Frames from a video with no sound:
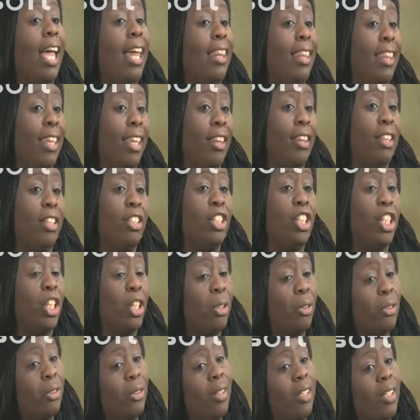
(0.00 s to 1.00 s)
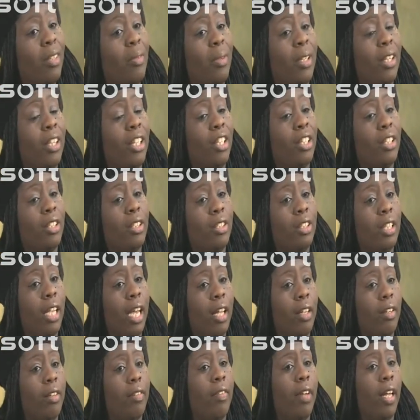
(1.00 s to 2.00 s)
and then the children with their
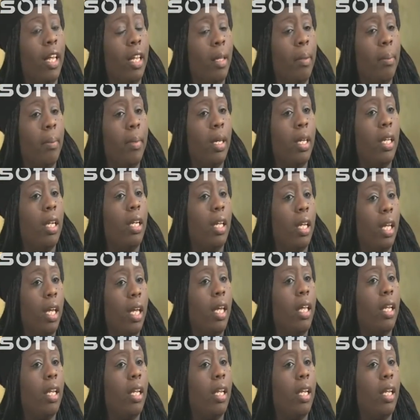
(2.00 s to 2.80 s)
child development,